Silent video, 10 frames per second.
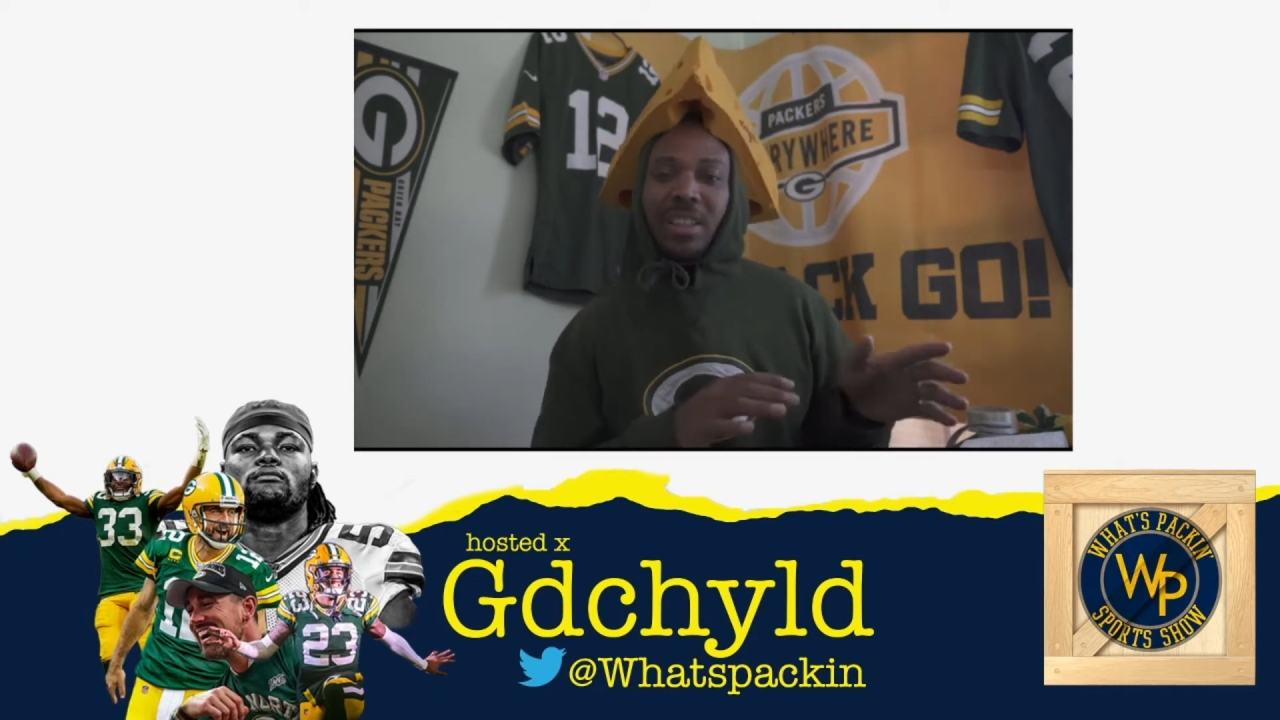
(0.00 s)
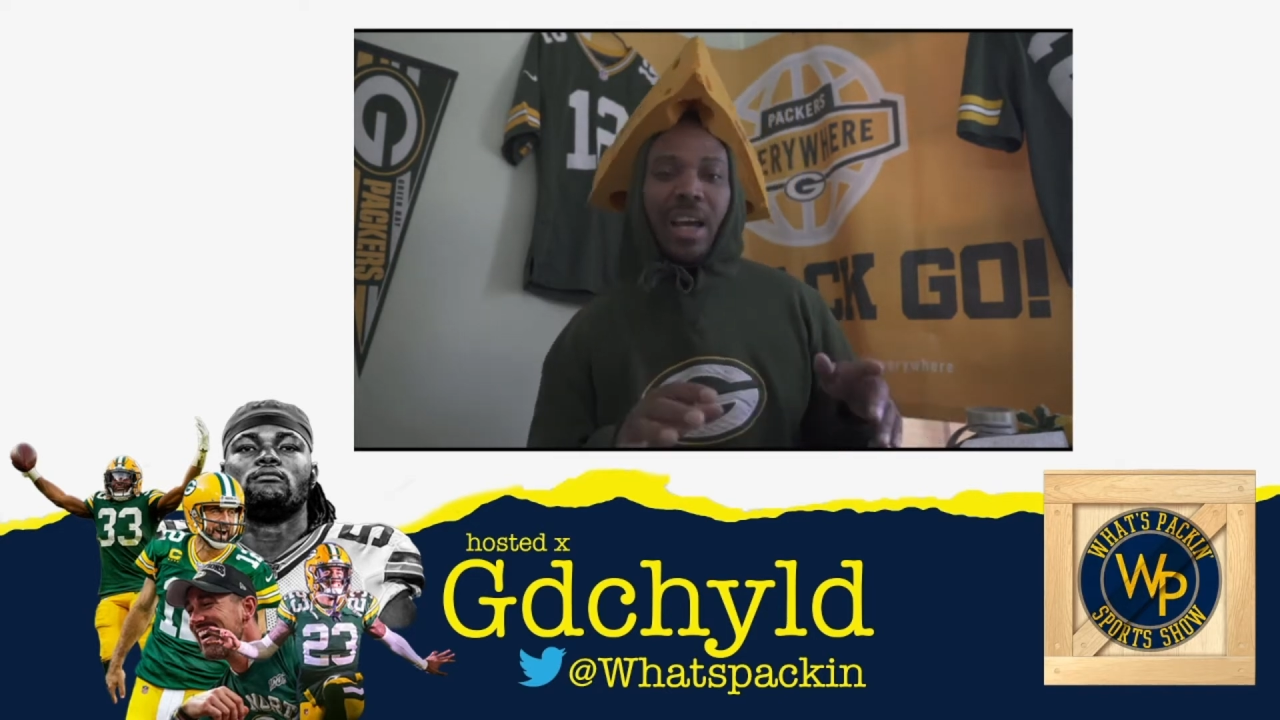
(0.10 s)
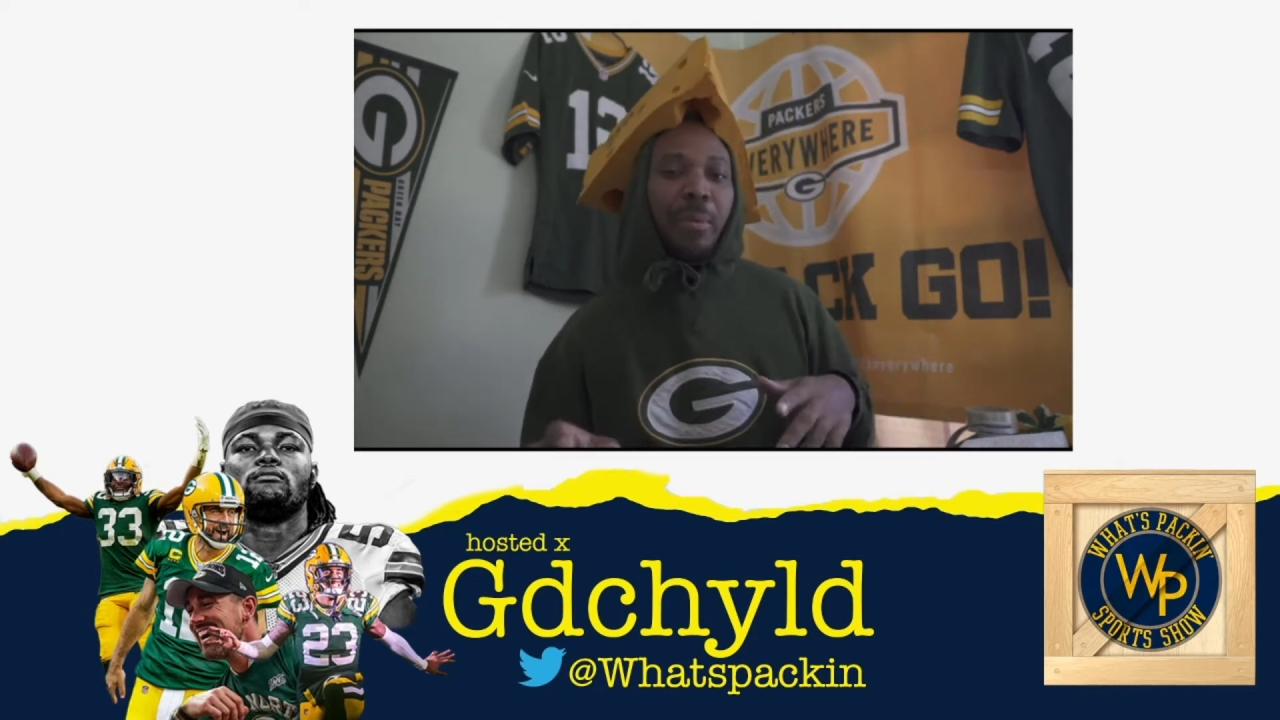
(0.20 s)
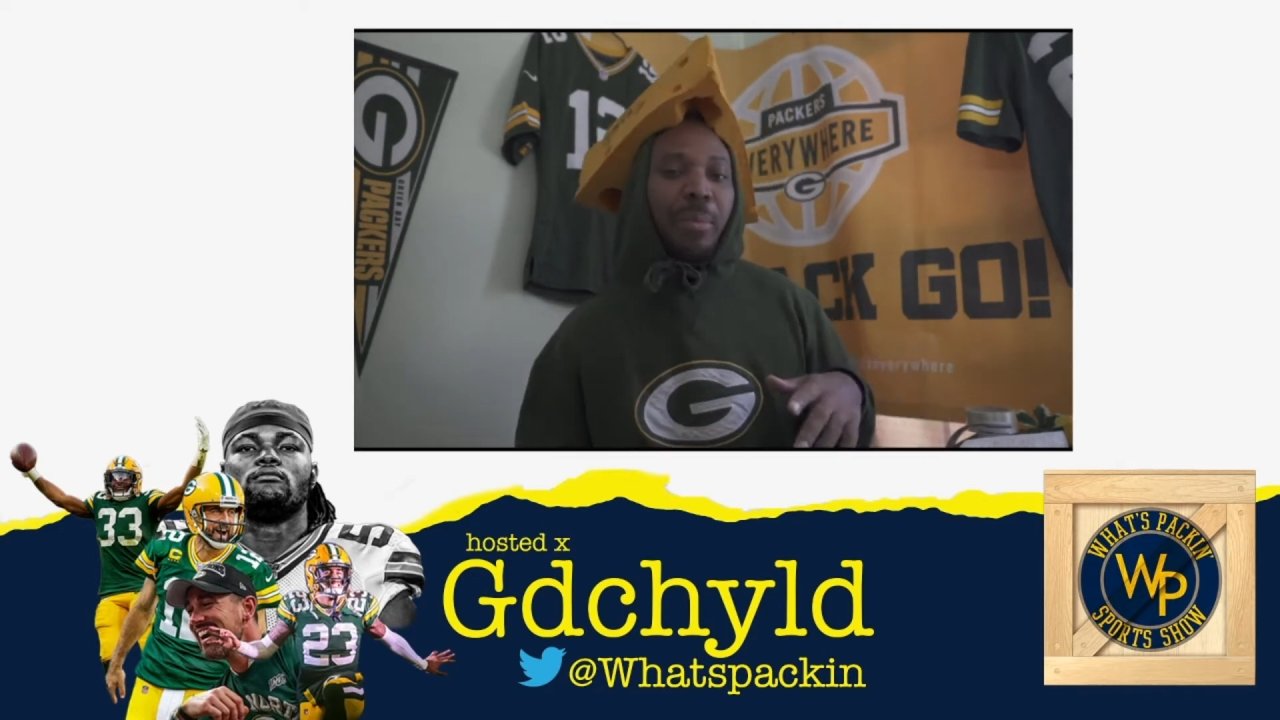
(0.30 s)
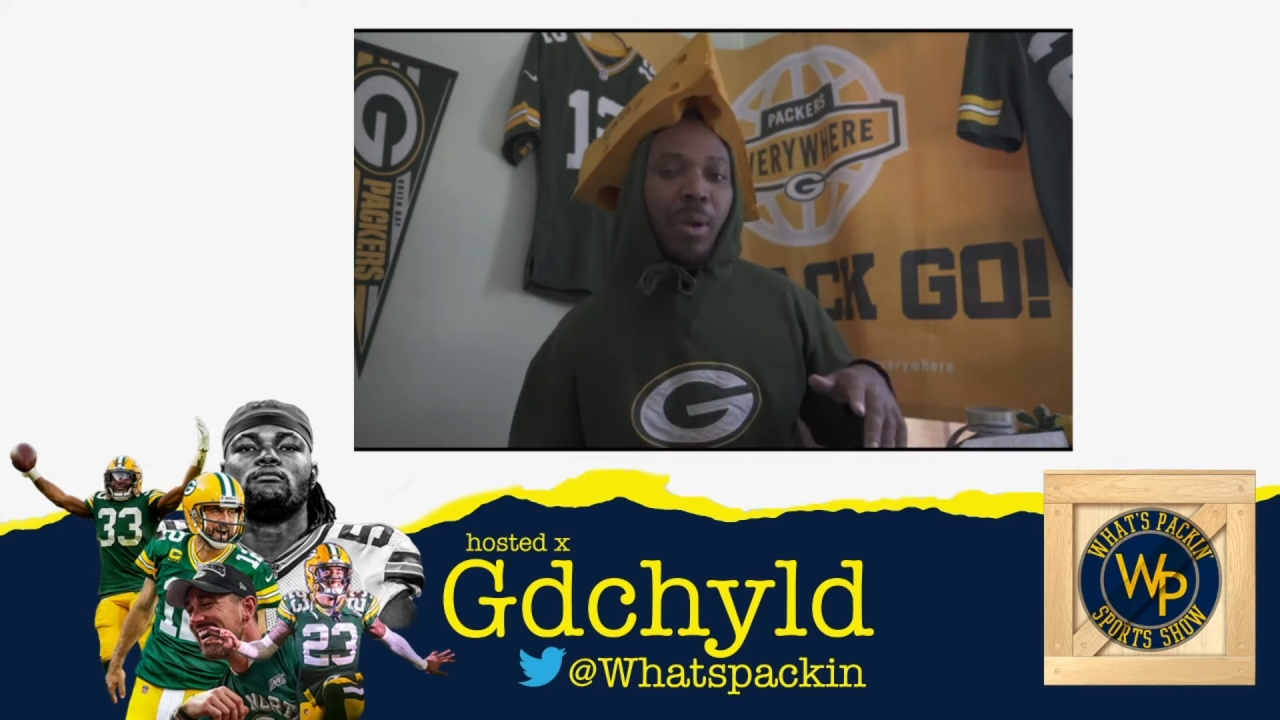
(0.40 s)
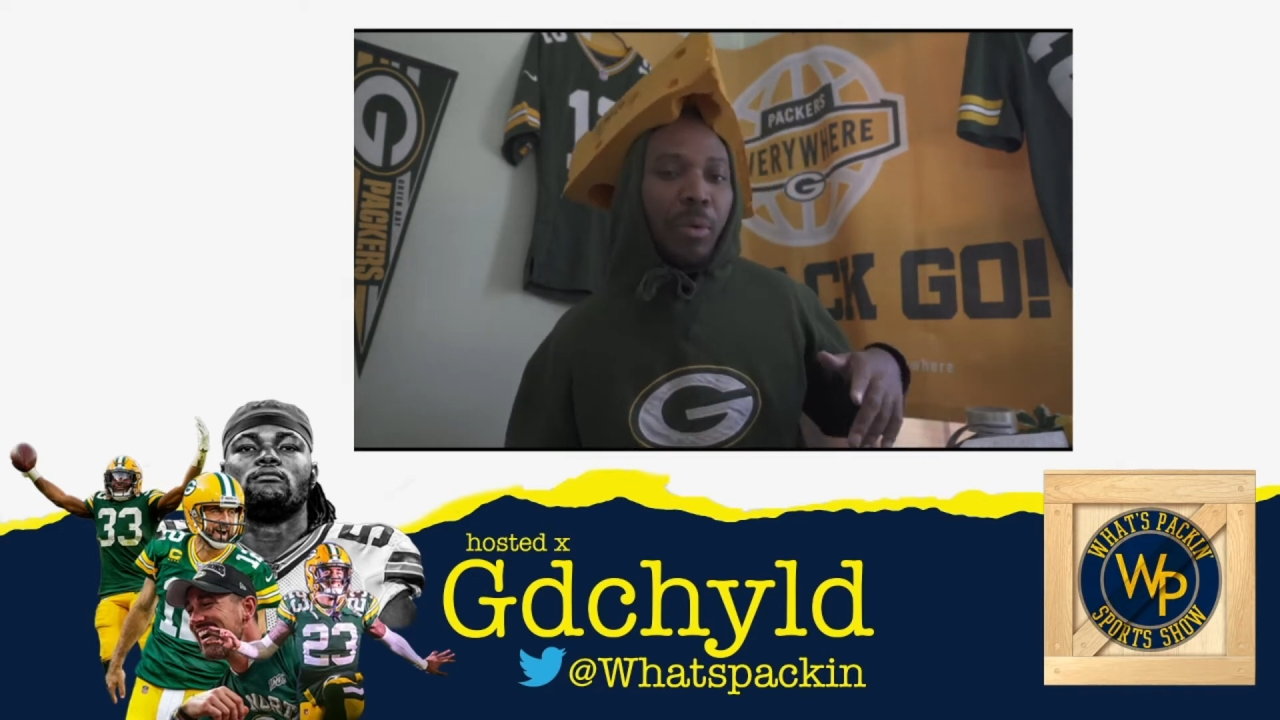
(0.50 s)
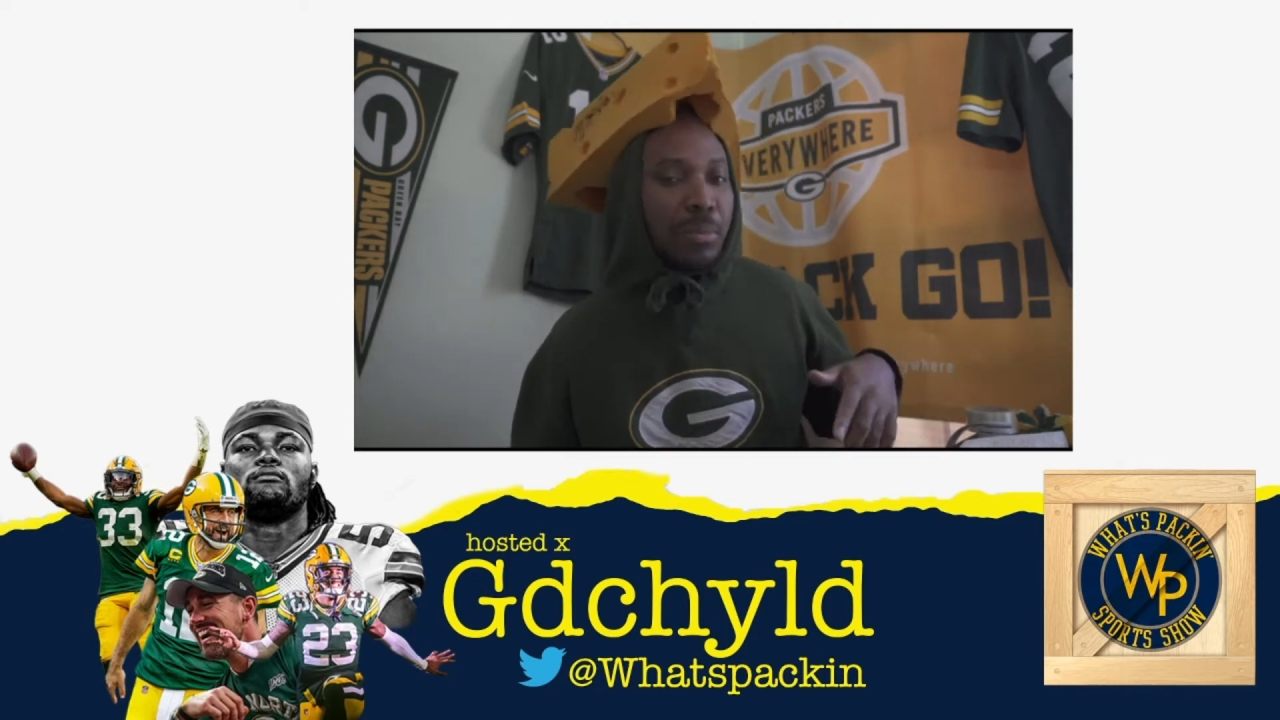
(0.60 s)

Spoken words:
type in What's